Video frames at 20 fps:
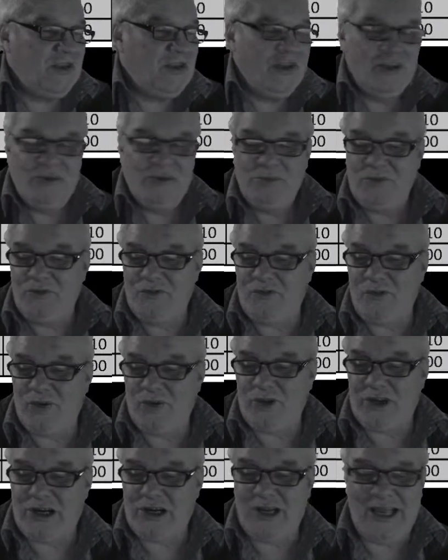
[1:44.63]
before
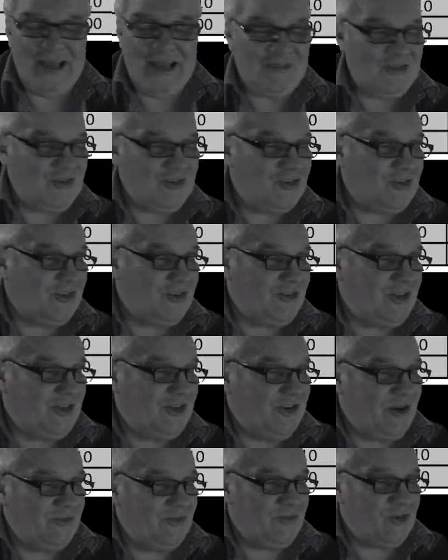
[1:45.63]
the classes, and then
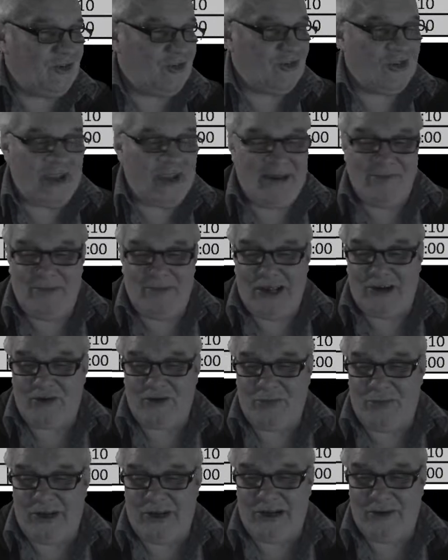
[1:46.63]
I'm just that
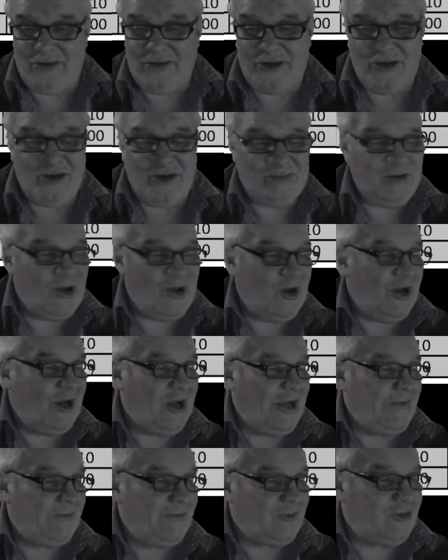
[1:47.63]
much better when I'm
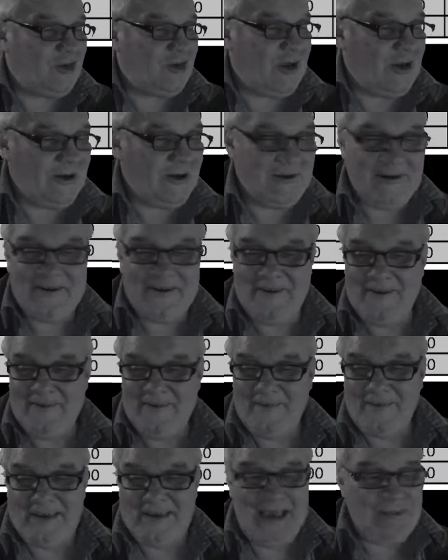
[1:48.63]
live. So
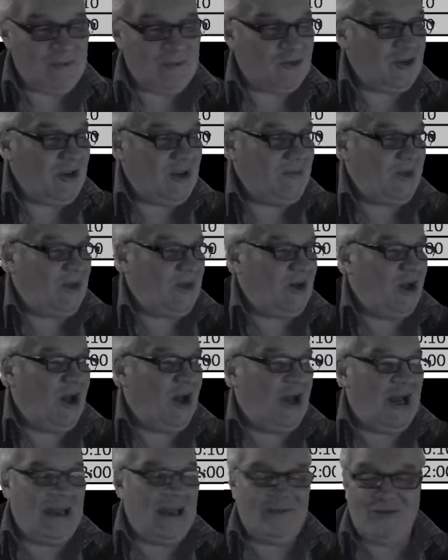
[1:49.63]
come see me
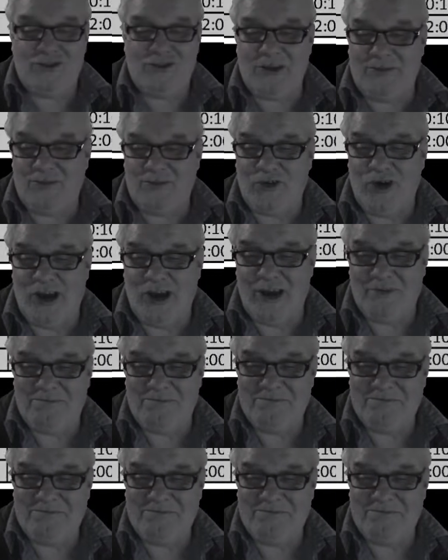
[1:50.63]
live sometime